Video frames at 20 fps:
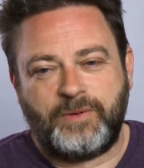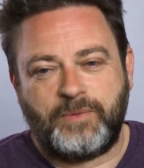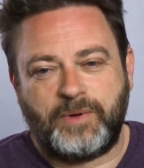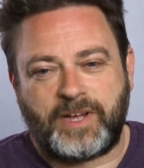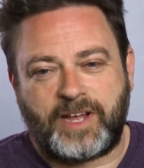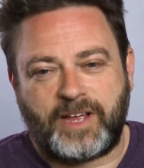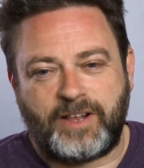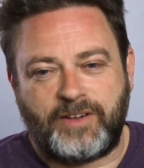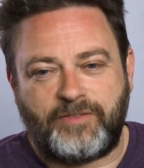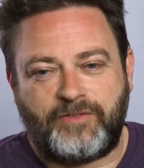we're
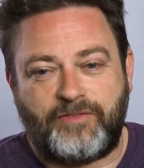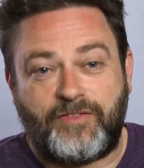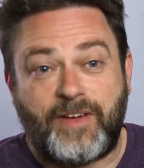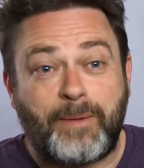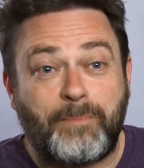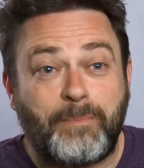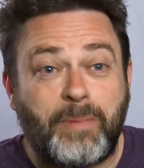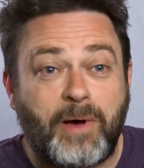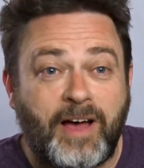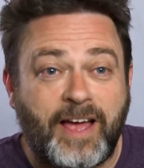kind of
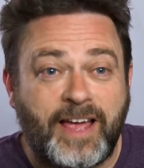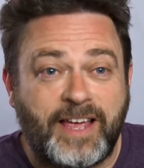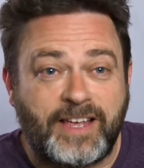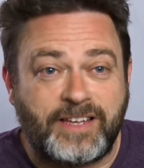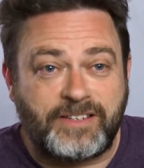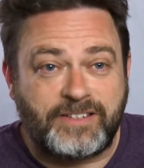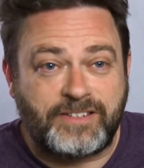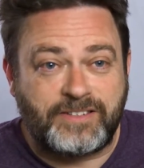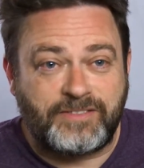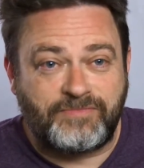
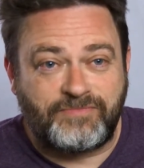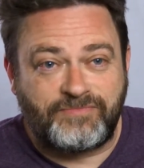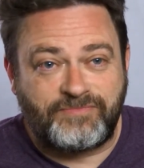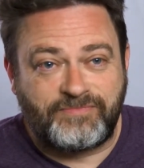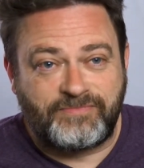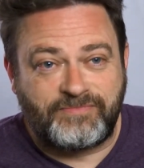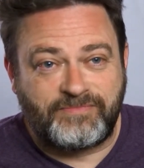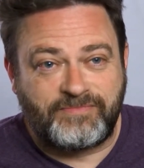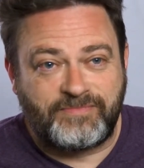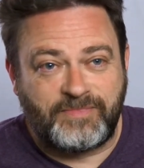vampires.
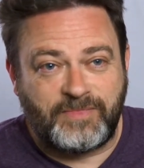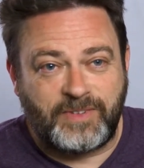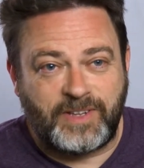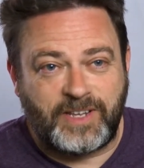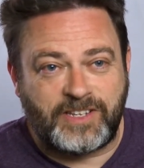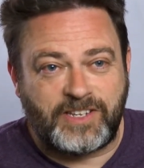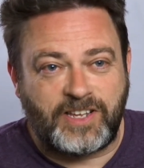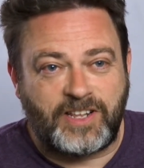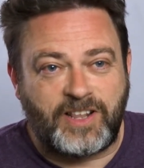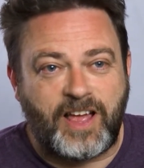
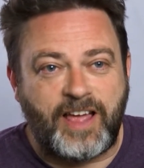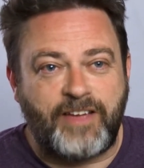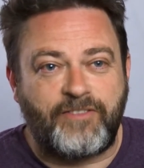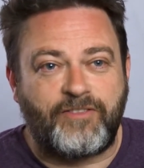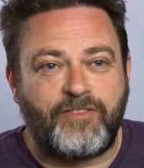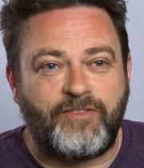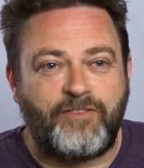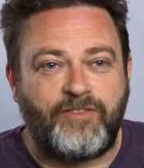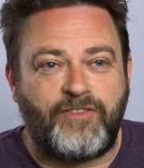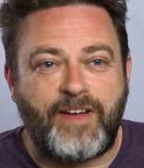The
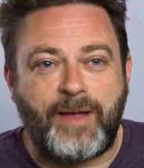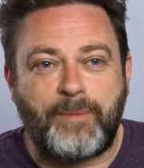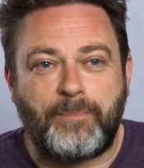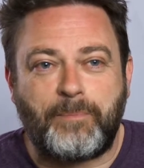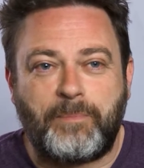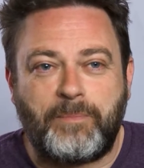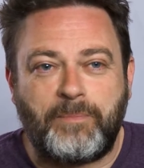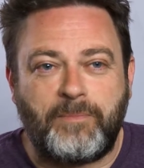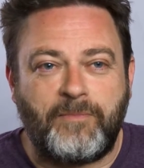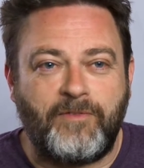life of
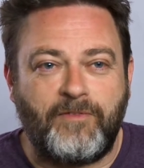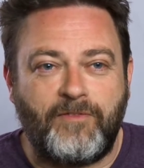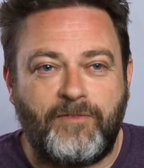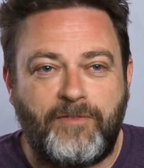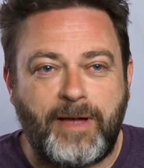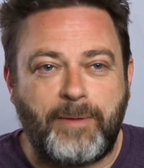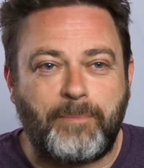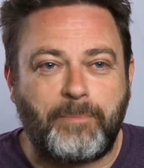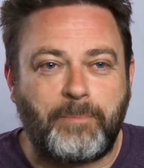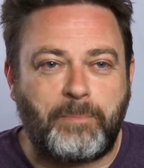vam-
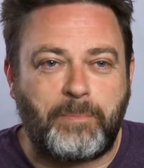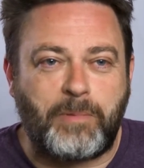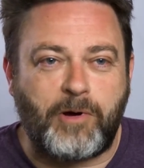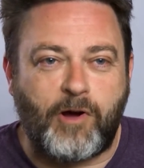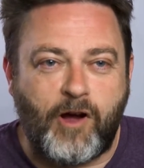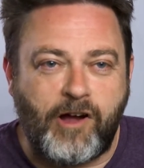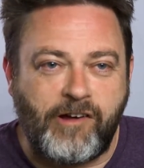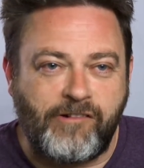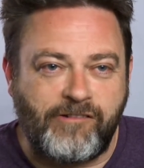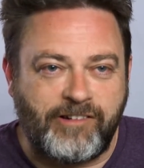
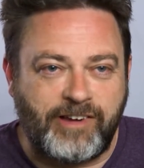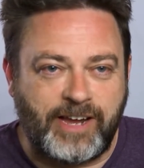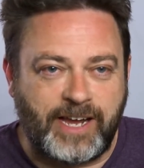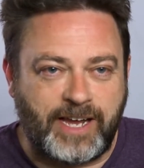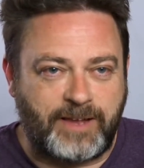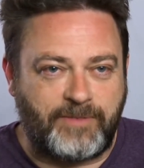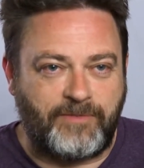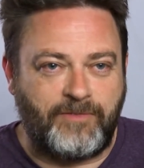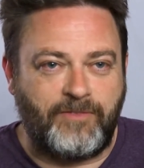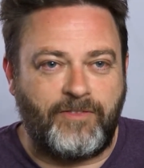vampiric,
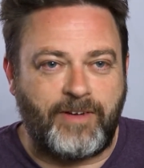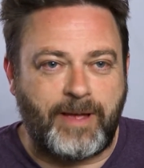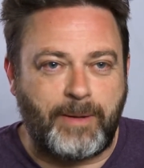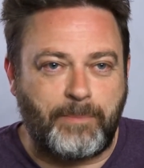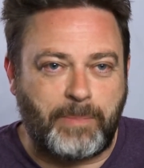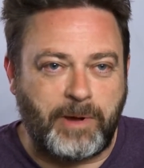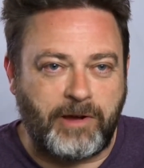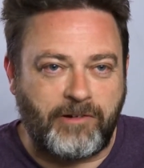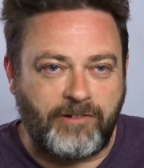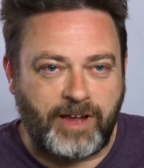
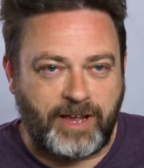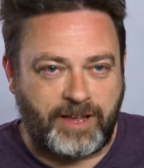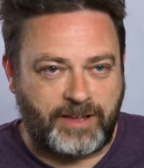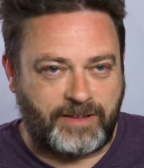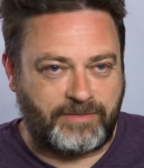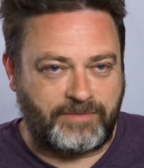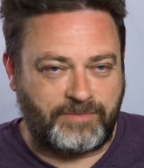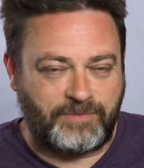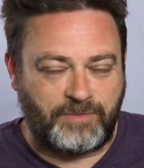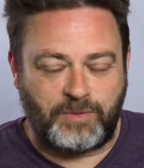vampiric,
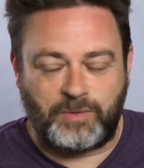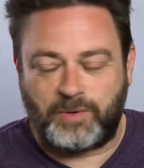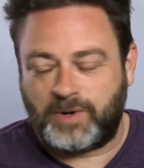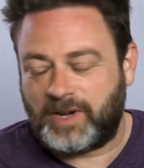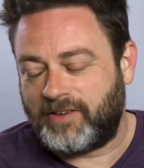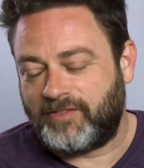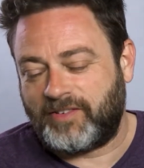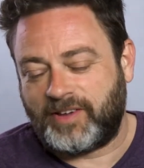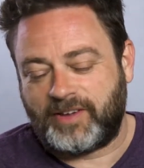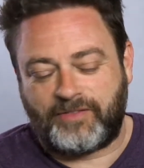
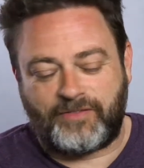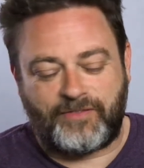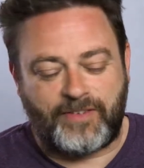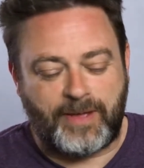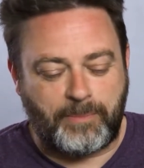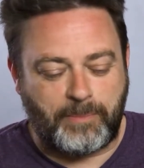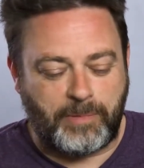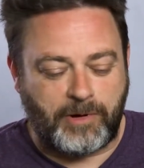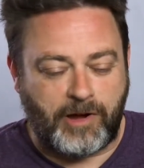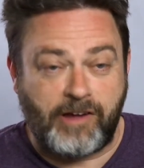whatever,
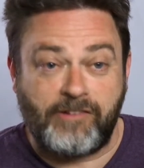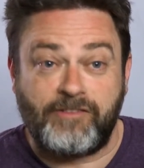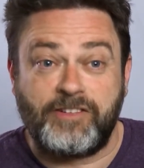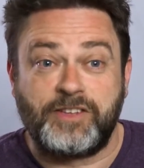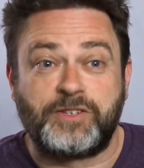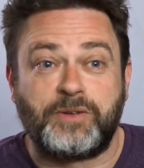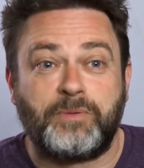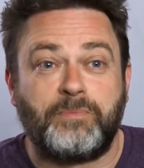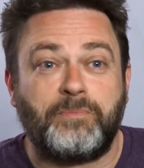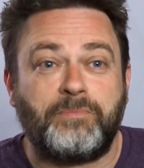
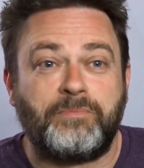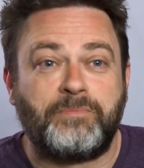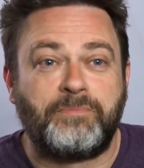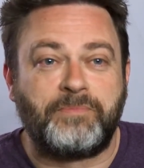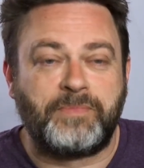vampirism.